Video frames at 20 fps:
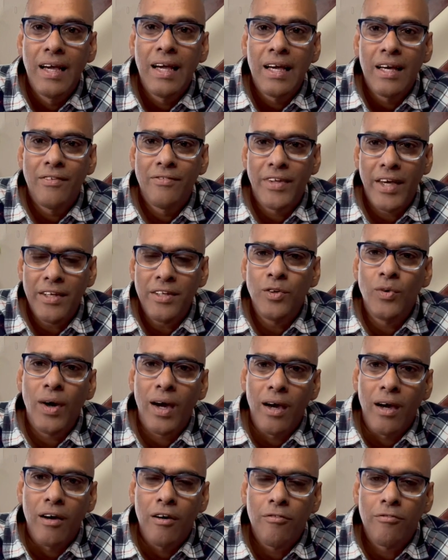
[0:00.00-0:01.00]
Then you
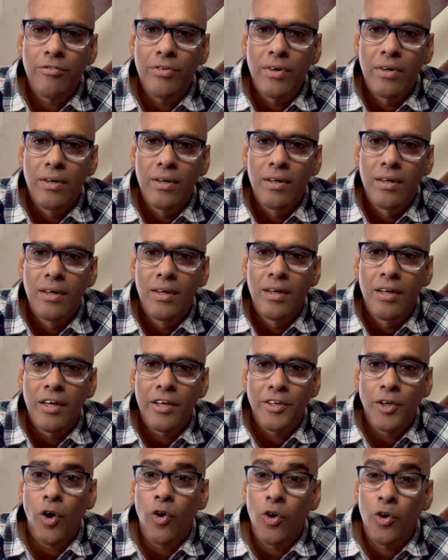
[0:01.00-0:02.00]
have
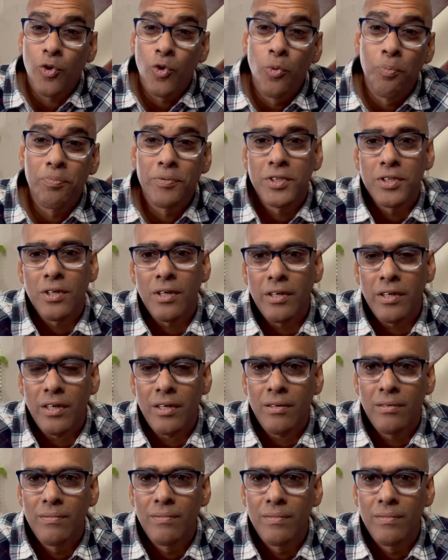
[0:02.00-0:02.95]
your group journey.